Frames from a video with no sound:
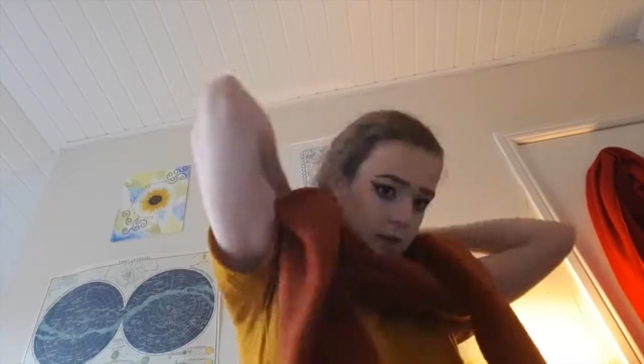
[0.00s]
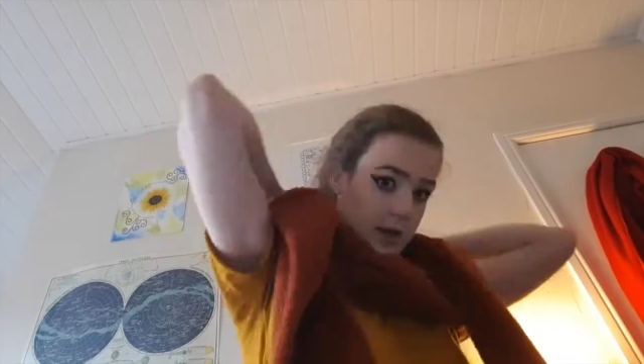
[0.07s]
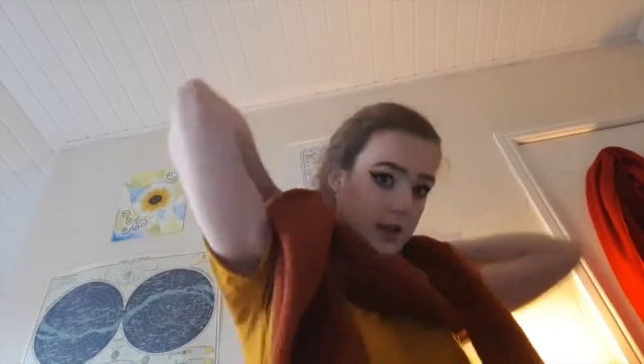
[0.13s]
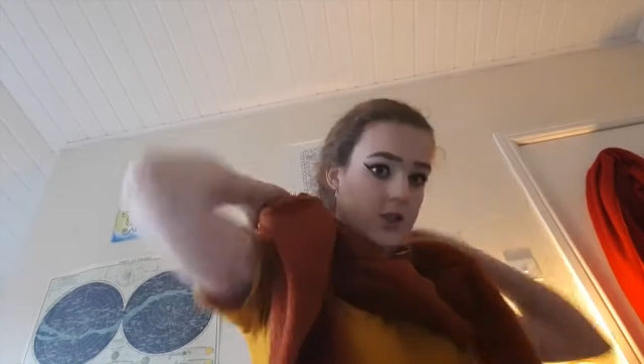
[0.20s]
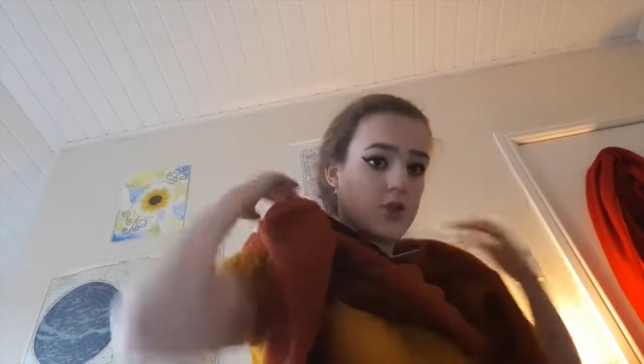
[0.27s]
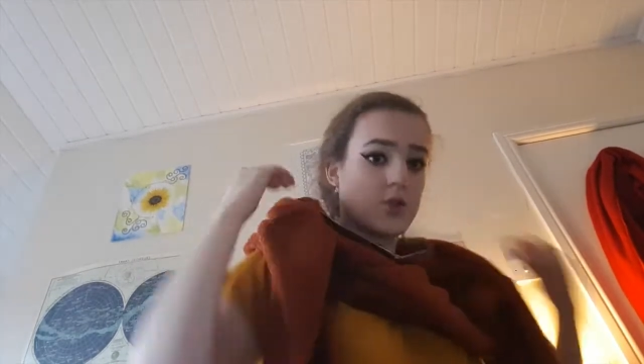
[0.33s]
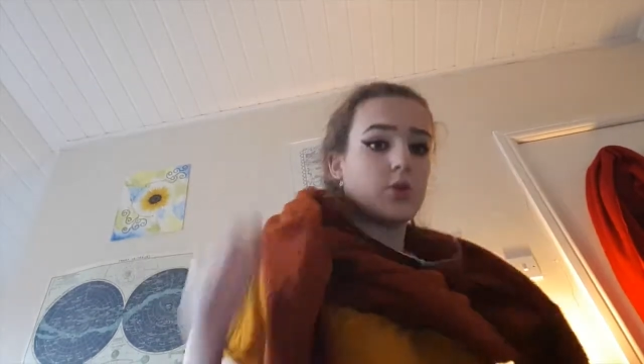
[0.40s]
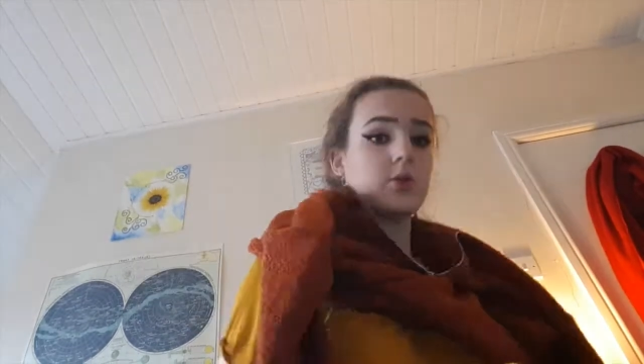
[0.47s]
a
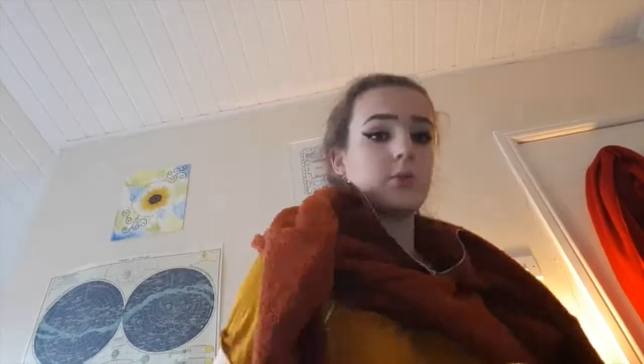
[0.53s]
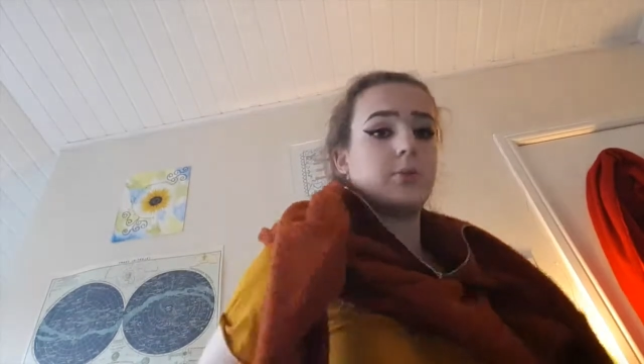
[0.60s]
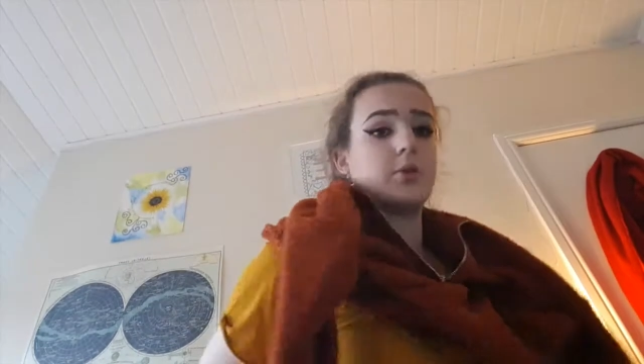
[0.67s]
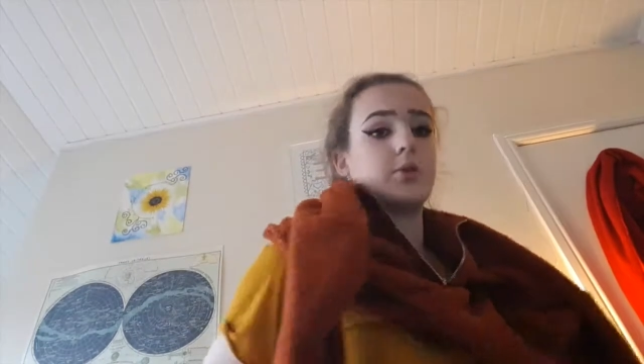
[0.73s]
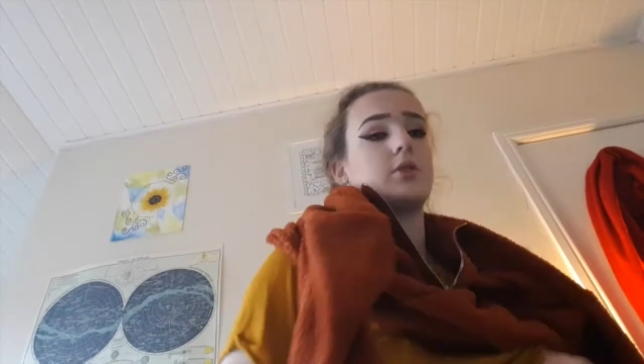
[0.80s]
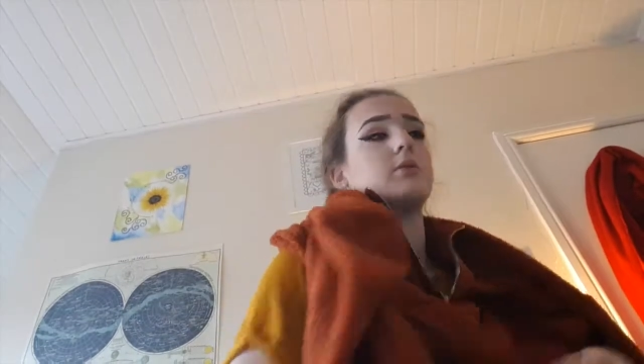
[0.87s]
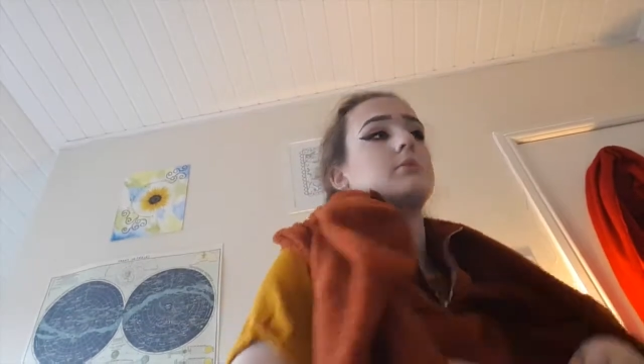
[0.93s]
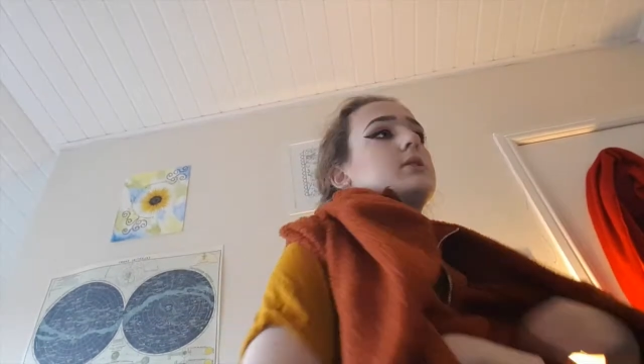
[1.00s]

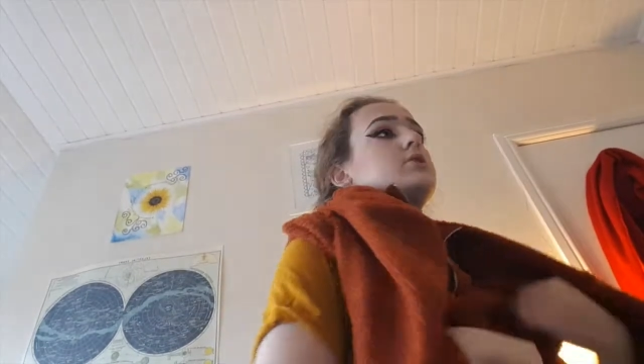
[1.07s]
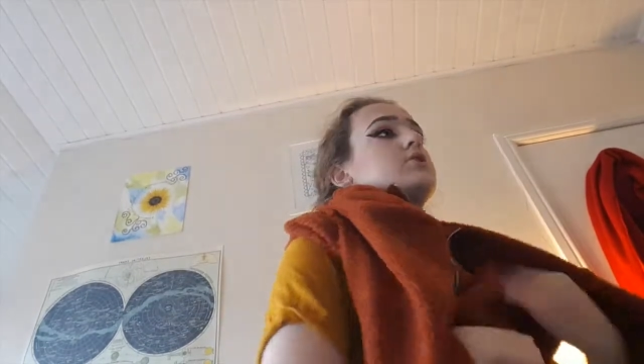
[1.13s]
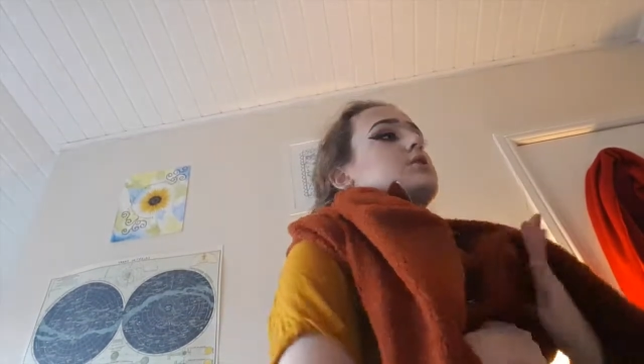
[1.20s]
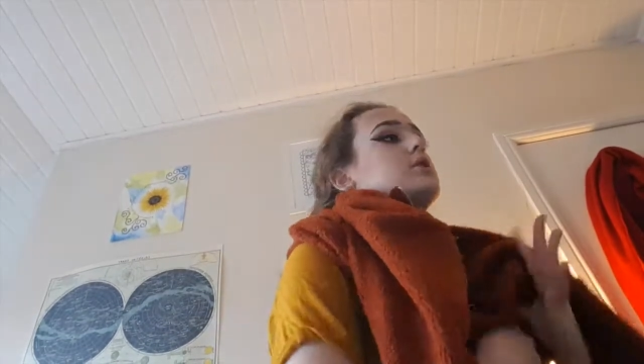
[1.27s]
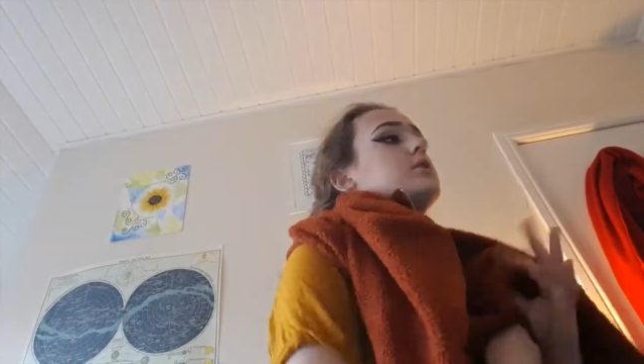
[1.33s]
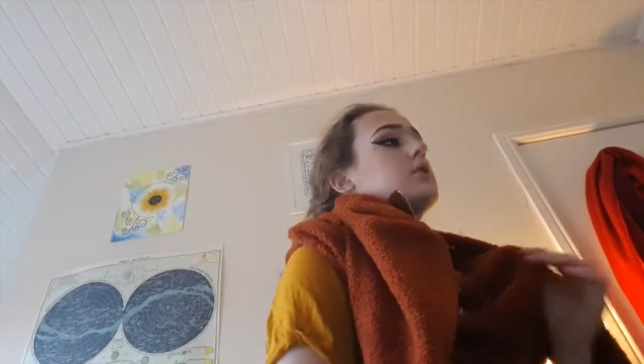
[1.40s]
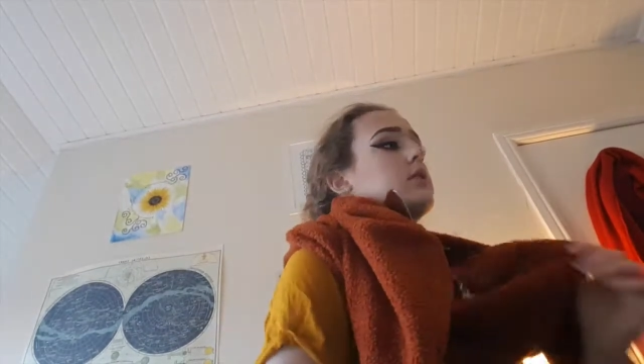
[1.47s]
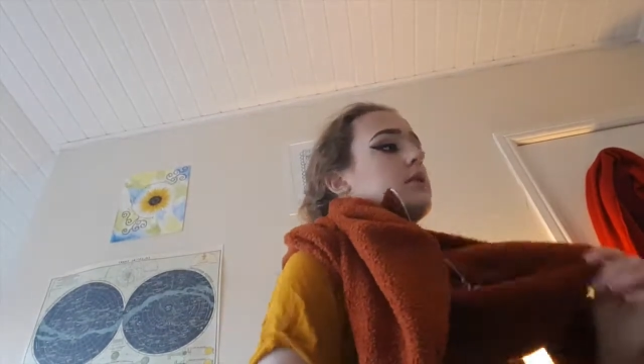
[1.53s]
chalkboard
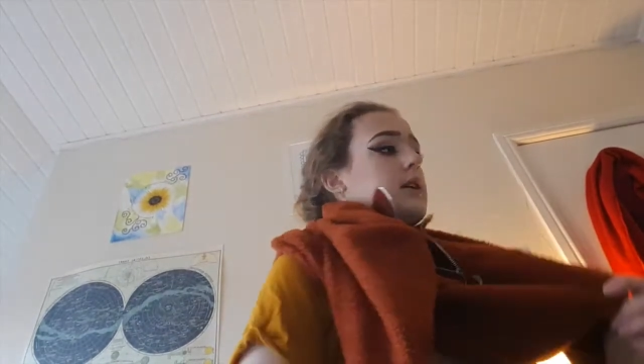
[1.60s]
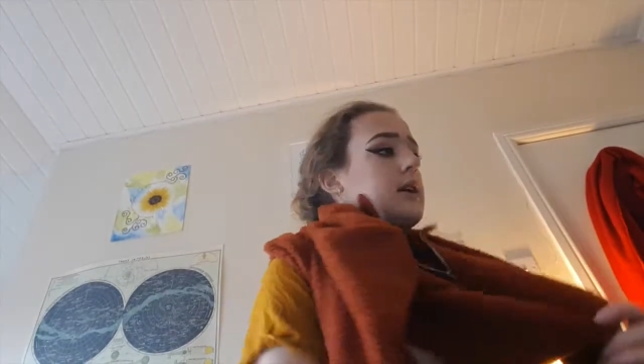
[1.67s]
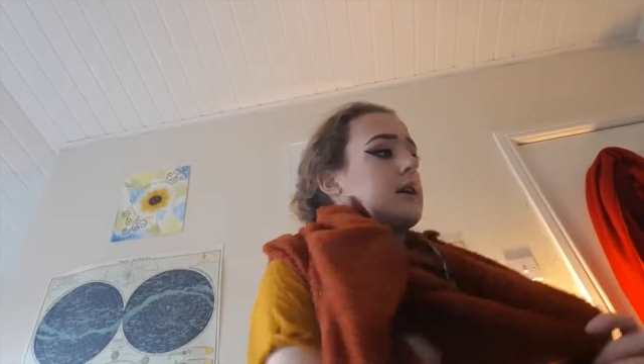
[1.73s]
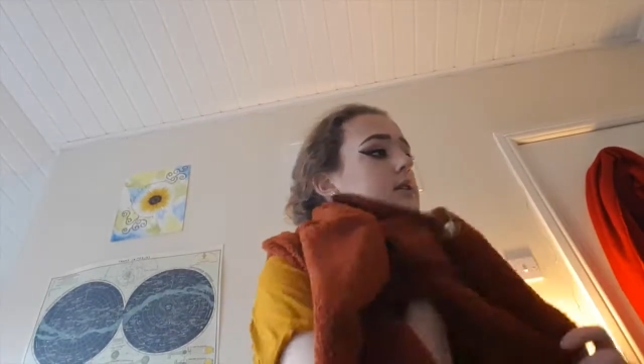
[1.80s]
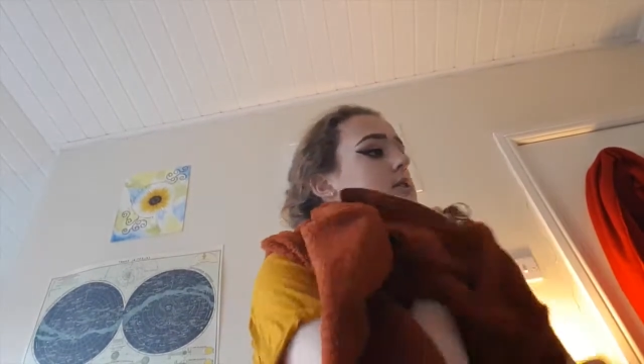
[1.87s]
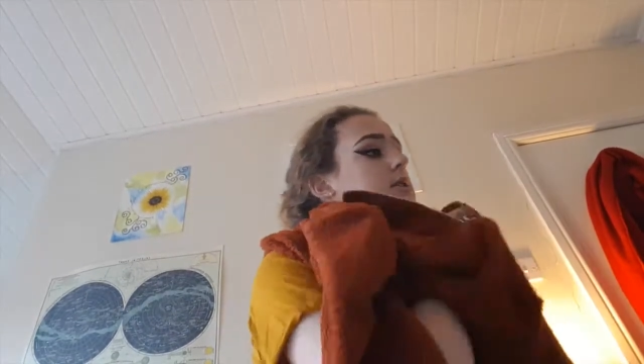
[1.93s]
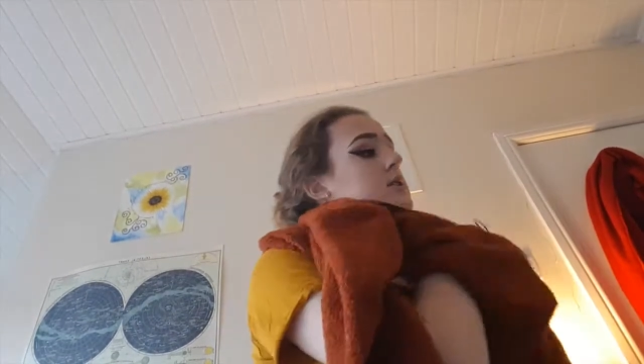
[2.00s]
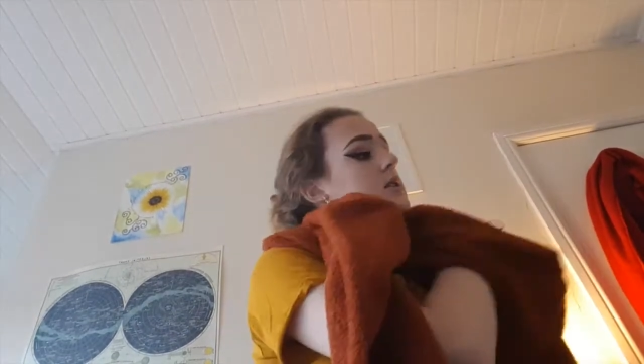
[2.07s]
commission
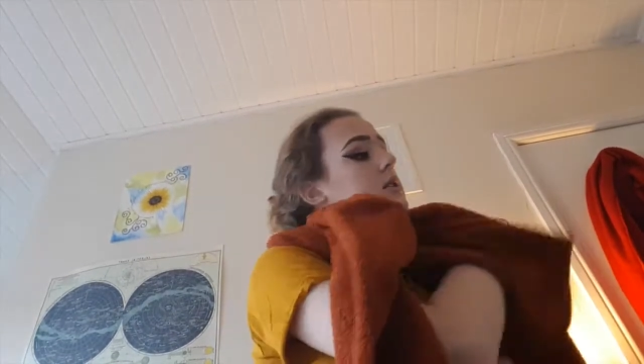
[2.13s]
that